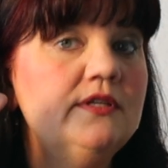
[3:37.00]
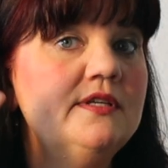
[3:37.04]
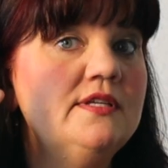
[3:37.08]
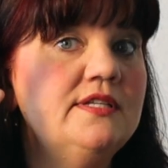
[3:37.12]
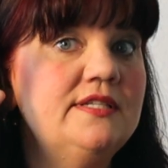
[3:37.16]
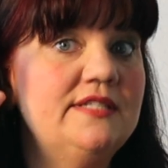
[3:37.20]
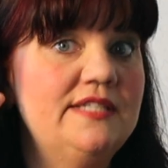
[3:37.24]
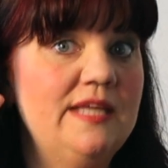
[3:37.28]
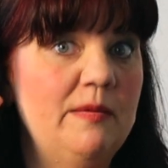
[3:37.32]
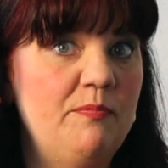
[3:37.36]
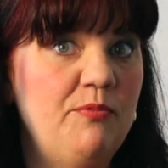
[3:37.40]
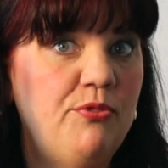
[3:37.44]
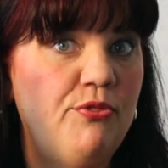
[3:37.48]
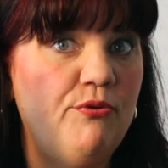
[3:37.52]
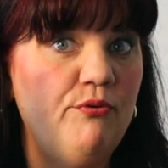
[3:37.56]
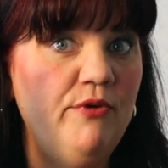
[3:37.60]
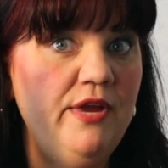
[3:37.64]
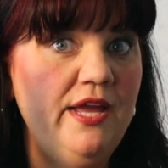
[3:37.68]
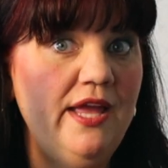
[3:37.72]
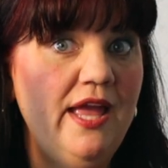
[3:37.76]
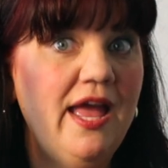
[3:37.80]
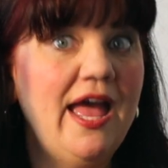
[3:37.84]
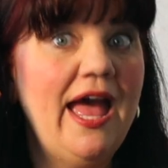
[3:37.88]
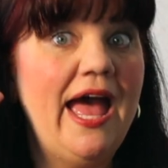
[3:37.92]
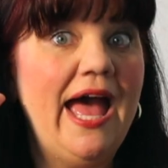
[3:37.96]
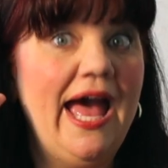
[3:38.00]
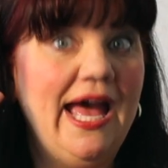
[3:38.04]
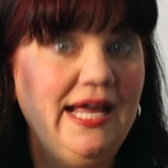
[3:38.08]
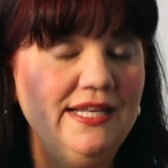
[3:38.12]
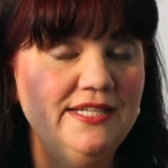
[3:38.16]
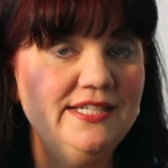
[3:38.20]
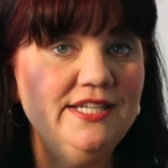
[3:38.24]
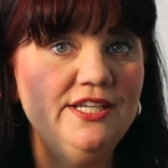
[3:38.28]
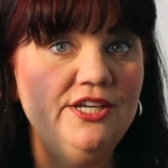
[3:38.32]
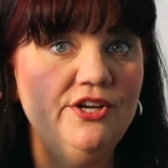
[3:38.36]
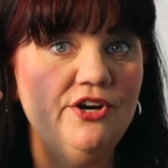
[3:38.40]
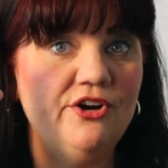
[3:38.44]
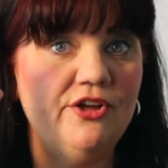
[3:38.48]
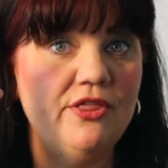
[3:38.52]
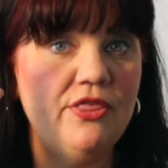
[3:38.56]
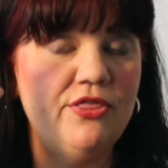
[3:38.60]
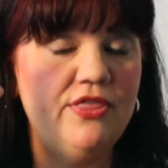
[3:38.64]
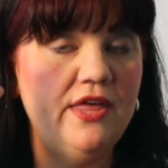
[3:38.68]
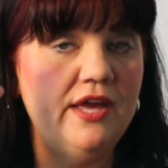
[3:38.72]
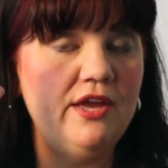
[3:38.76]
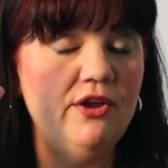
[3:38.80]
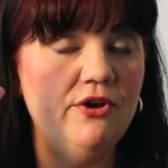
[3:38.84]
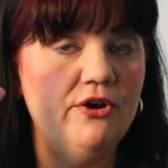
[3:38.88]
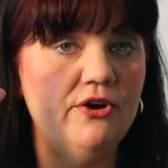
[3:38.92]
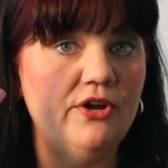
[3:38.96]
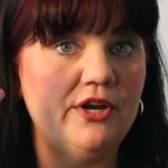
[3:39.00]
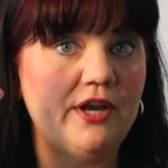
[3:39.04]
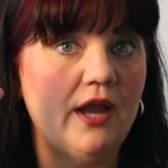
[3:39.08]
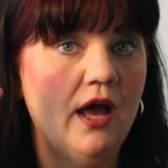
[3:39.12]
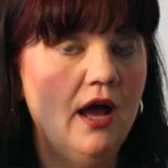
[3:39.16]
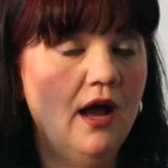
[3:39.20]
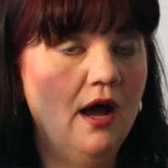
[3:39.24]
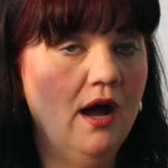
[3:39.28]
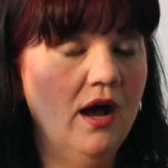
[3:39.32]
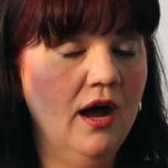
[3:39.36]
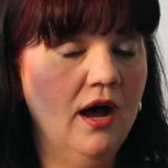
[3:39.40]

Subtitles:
Step 3, add the yawn.